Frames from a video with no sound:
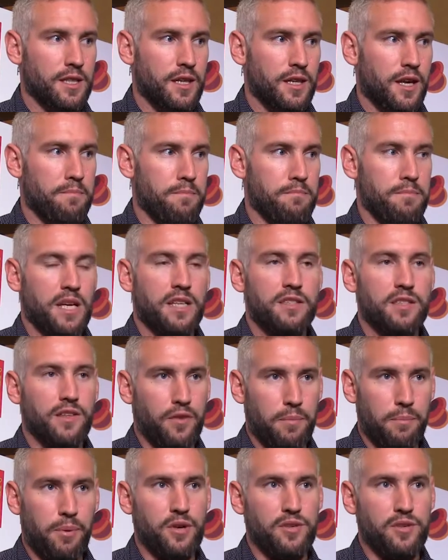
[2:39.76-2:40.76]
a mix of
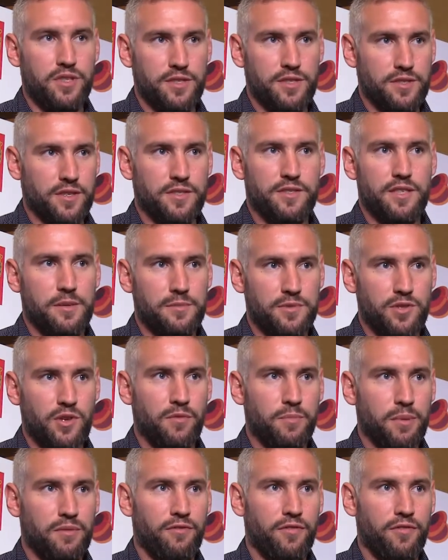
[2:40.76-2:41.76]
approaches that seems to
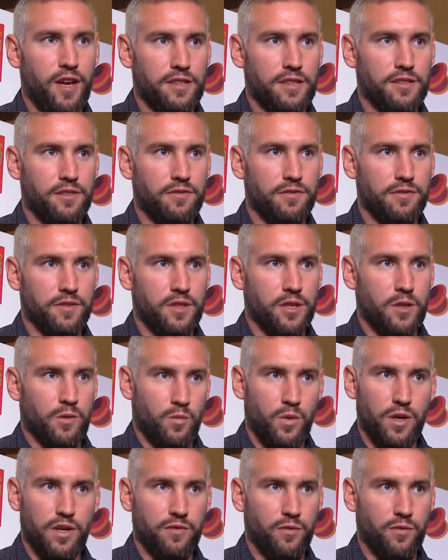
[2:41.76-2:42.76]
have been effective,
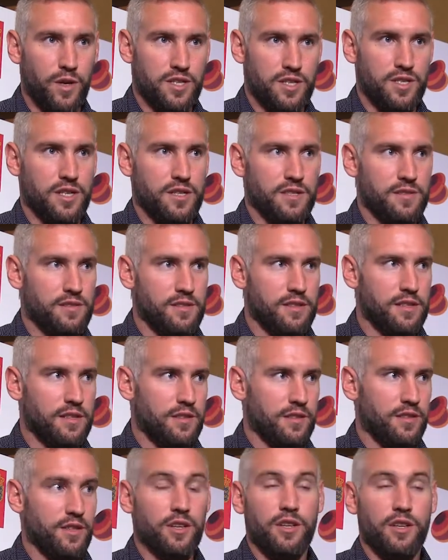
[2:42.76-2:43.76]
one of which is,
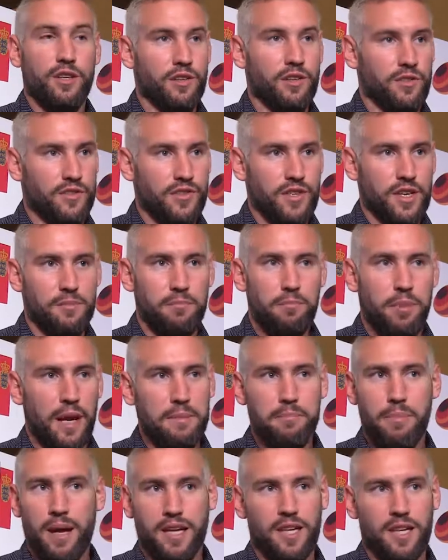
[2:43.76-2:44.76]
you know, you'll have seen
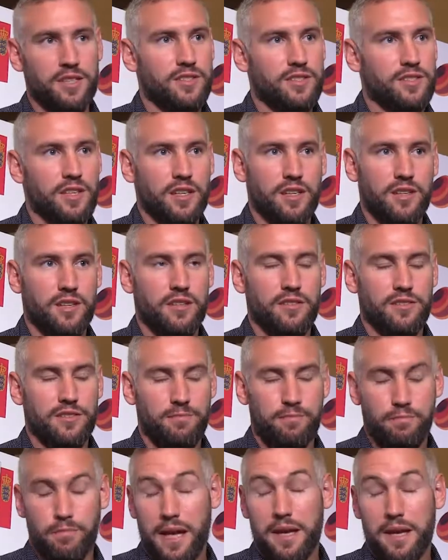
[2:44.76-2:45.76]
plain, package,
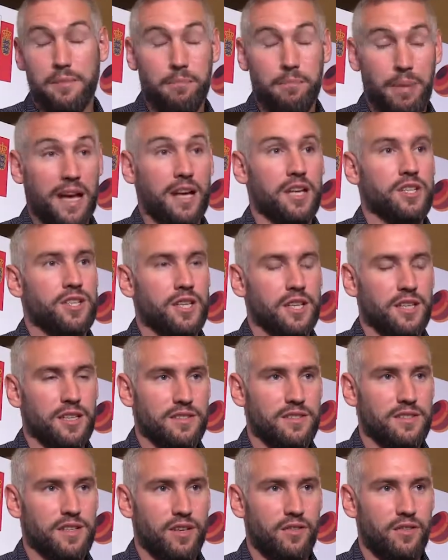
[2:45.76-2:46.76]
plain packaging in
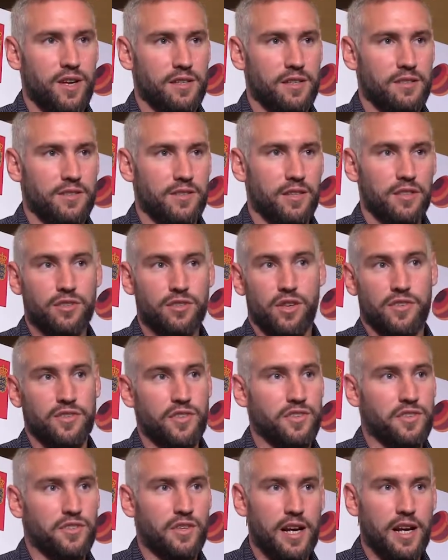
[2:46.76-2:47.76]
cigarettes across
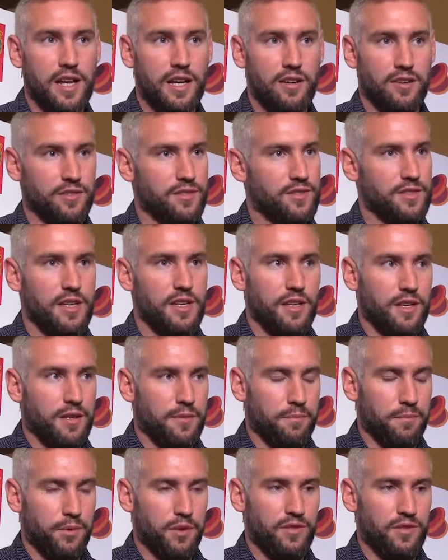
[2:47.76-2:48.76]
Australia is
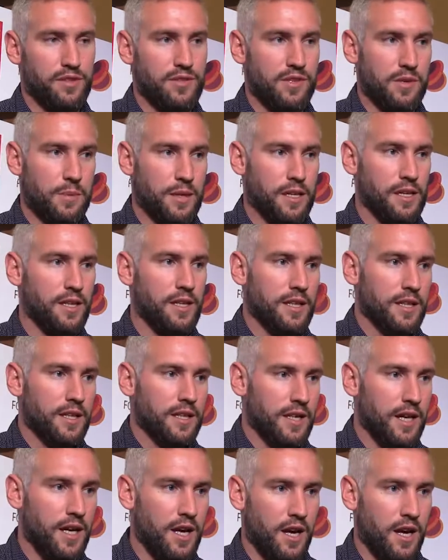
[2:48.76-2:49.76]
proving to be
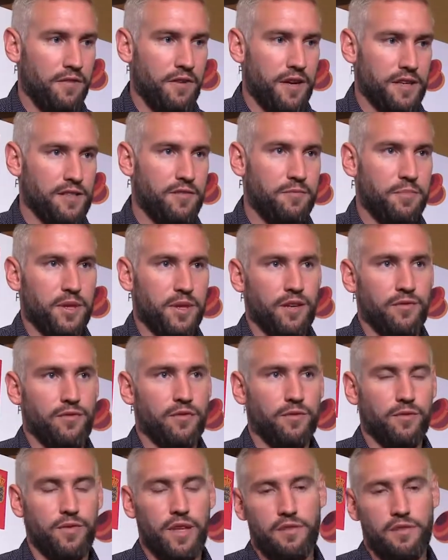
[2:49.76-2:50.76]
uh, effective, but they've,
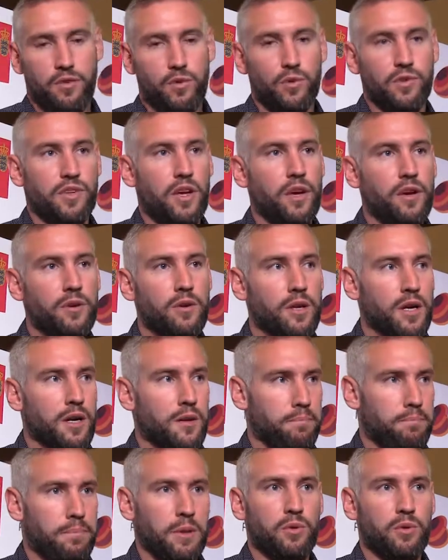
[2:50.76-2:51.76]
they've also
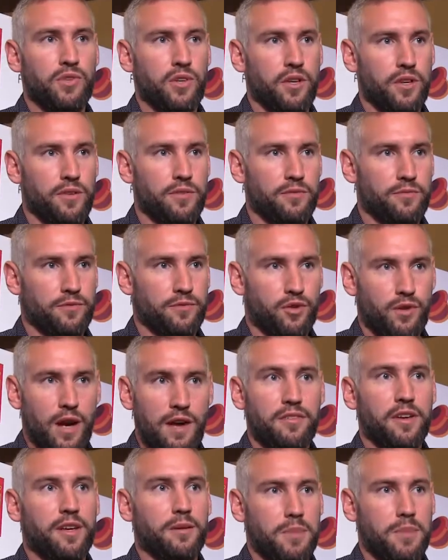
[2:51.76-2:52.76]
built on
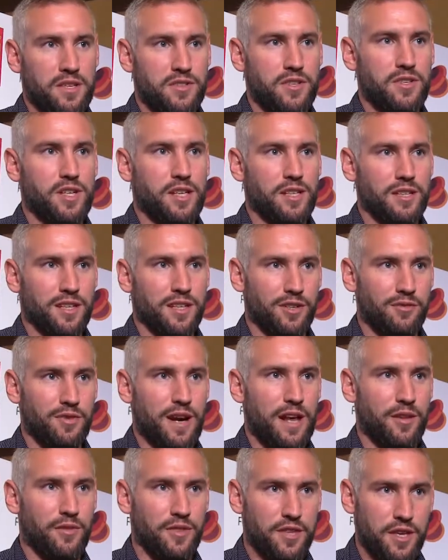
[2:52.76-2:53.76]
graphic messaging
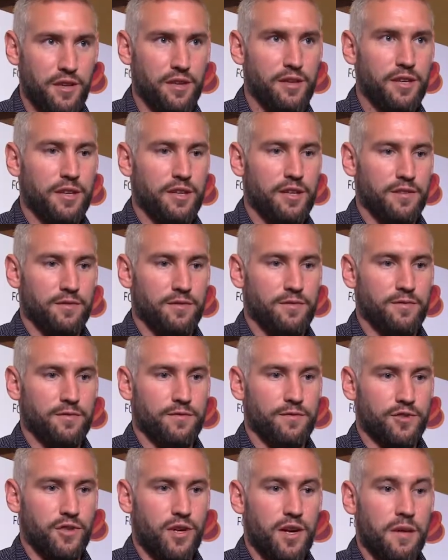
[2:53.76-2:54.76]
around the,
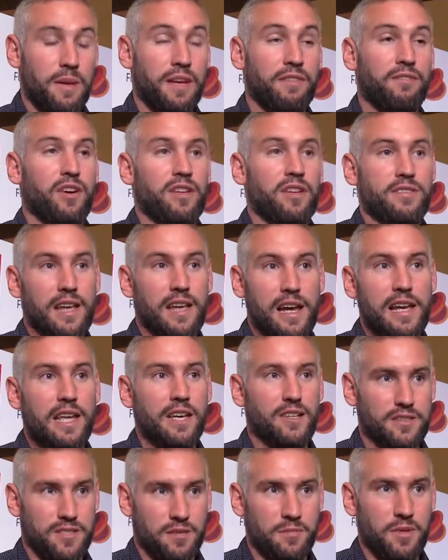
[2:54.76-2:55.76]
trying to make very
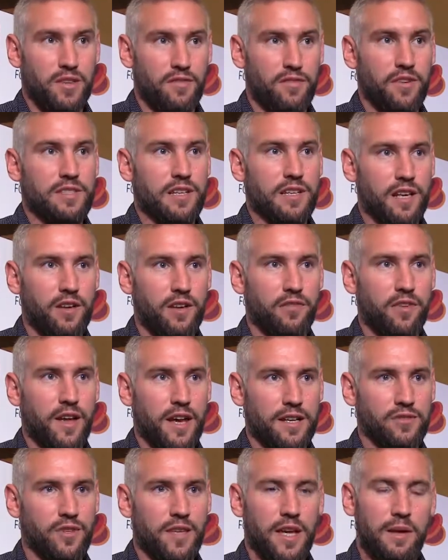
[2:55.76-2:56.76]
salient some of the physical
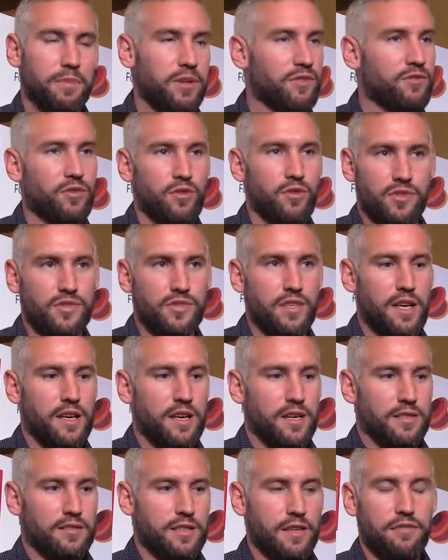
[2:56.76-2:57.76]
effects on that. But of course,
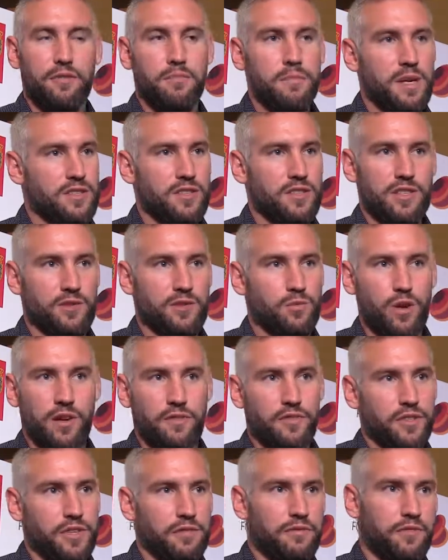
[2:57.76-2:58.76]
different messages work
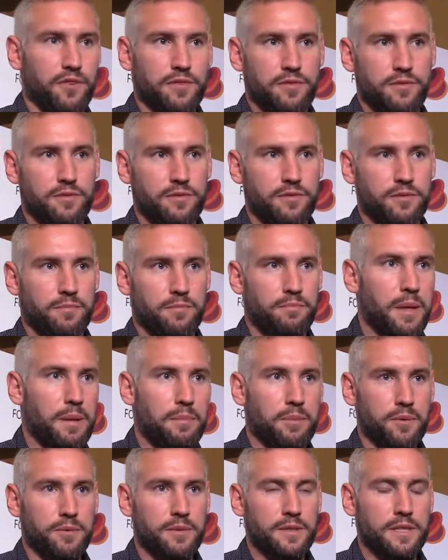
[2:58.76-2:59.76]
for different
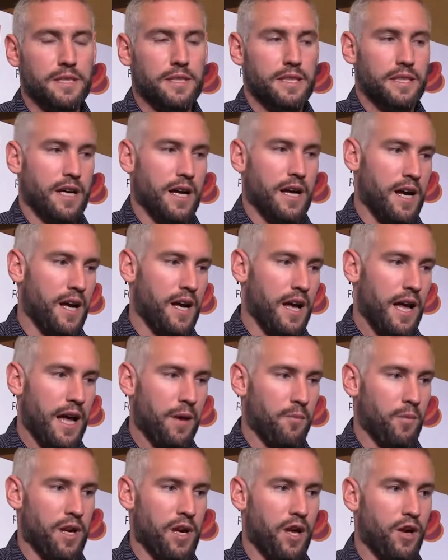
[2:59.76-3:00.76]
people. Uh,
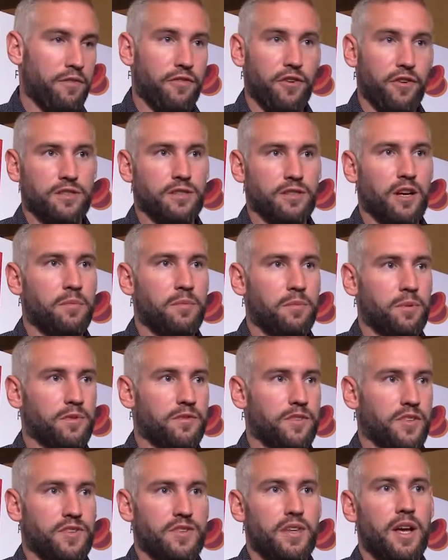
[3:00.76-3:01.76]
and we know, for example,
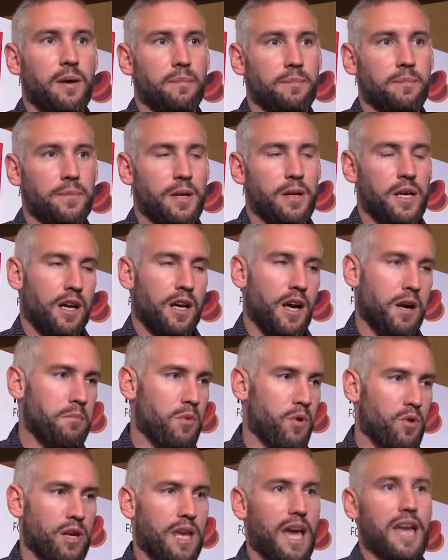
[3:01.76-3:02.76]
for some, a
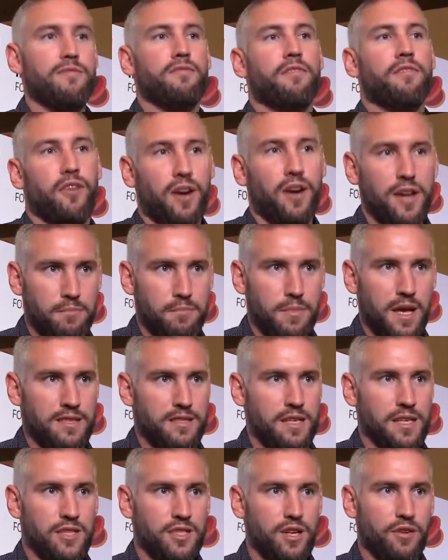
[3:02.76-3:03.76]
more game frame
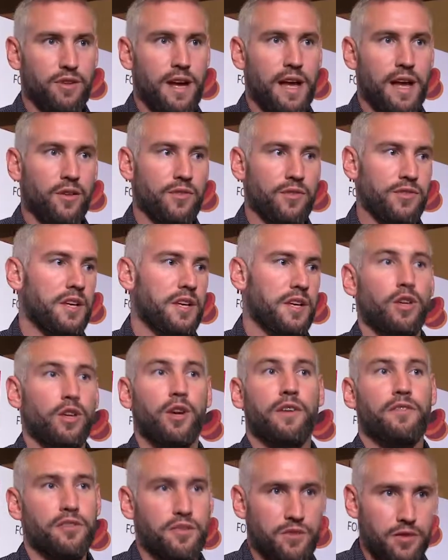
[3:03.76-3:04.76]
message around, know,
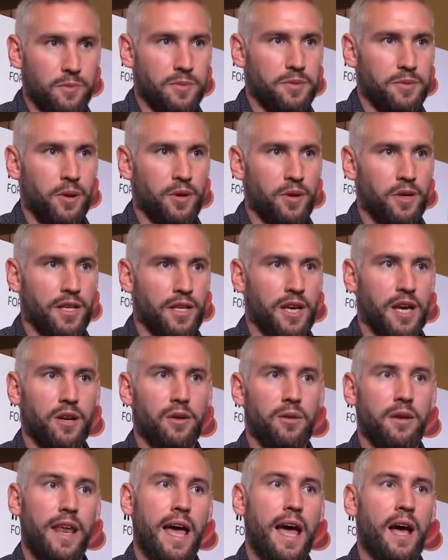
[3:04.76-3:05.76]
if you stop smoking
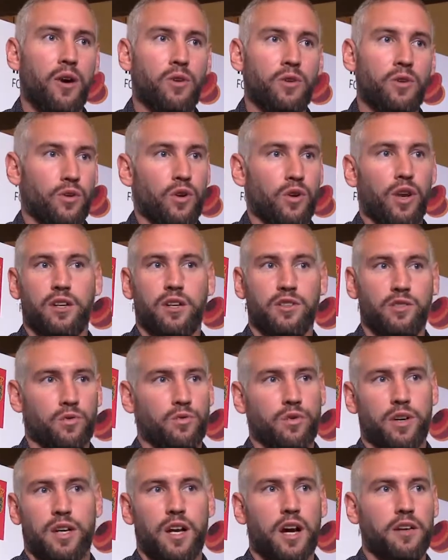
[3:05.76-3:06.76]
now, now your lungs will
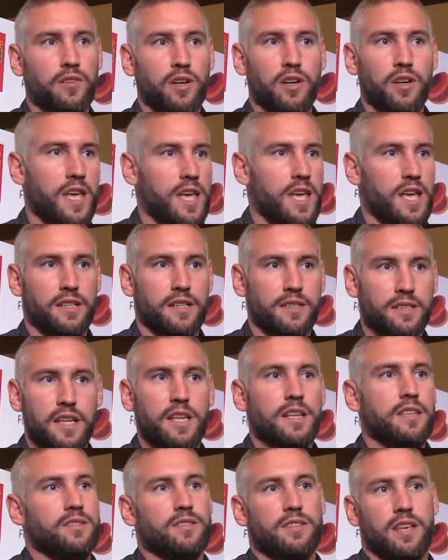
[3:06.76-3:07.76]
recover in
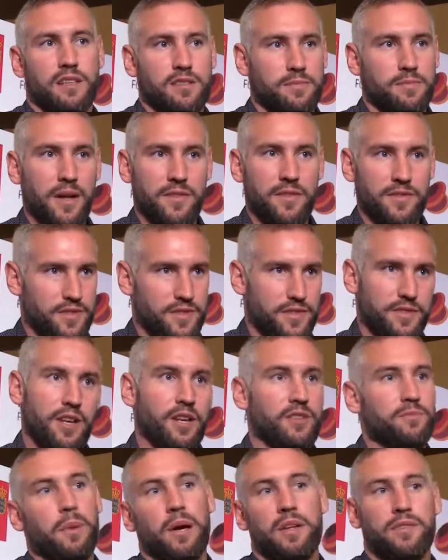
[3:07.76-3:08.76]
six months, you
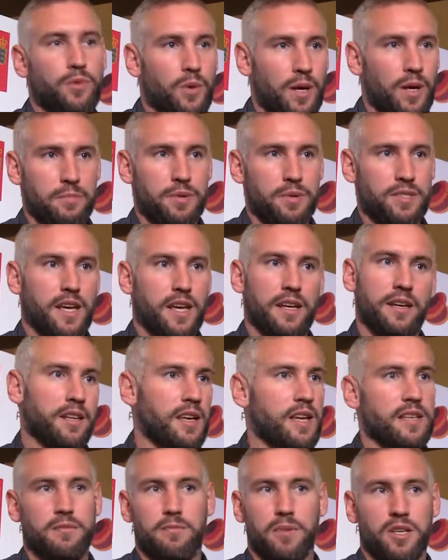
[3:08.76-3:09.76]
know, by twenty percent,
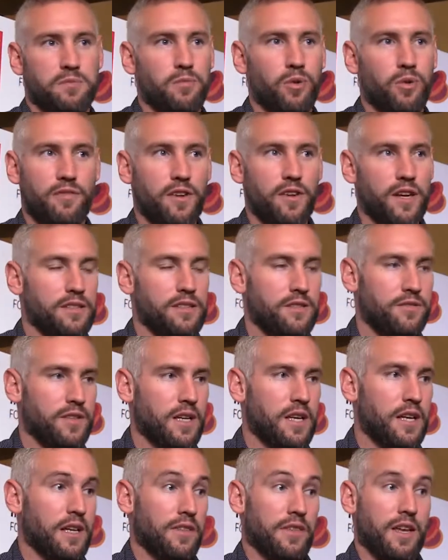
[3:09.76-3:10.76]
is much more effective.
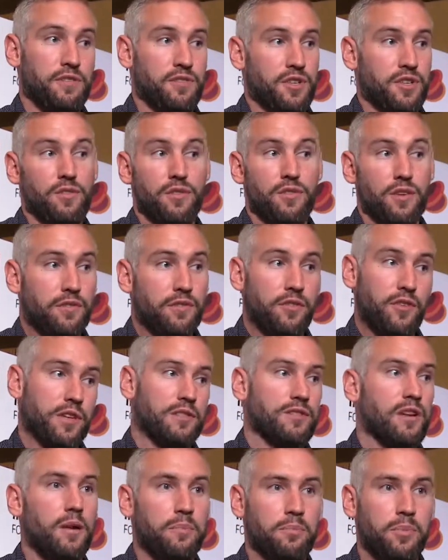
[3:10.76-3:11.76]
They've shown that, for
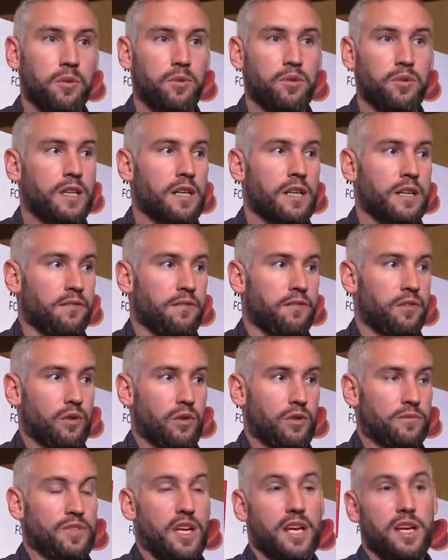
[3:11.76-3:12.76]
example,
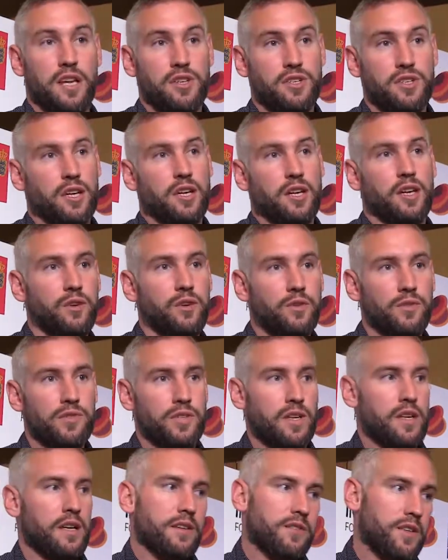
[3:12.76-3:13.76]
for teenage girls,
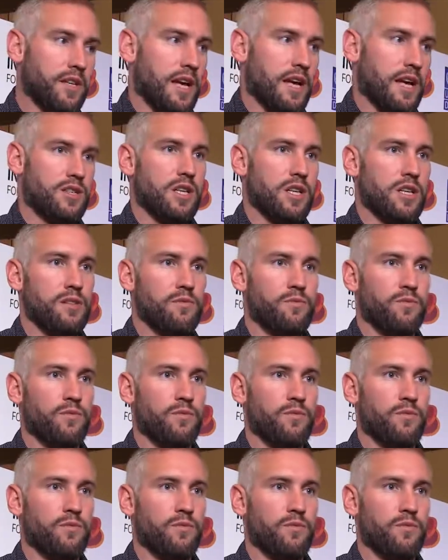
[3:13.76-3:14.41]
that actually